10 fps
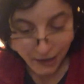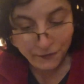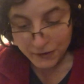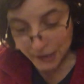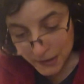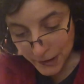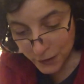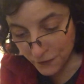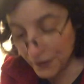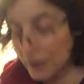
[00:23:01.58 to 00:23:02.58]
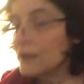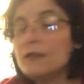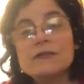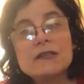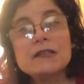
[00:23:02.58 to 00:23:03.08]
If it doesn't make you feel
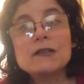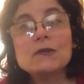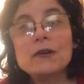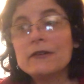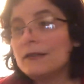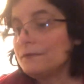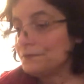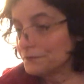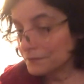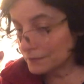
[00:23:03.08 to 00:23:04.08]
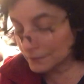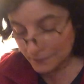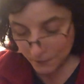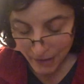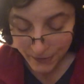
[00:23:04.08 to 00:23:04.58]
good, just ignore it.
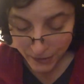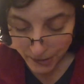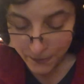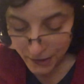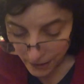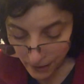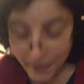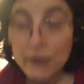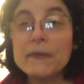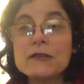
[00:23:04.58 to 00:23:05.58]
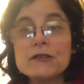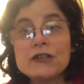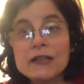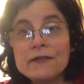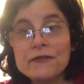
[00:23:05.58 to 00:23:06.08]
Maybe there's a better
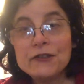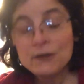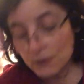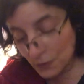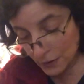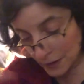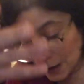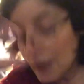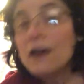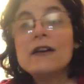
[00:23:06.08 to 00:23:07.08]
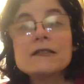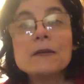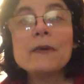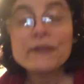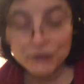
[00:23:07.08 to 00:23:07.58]
message here for you, or on
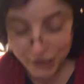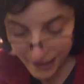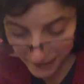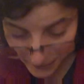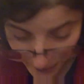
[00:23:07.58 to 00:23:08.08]
some other channel.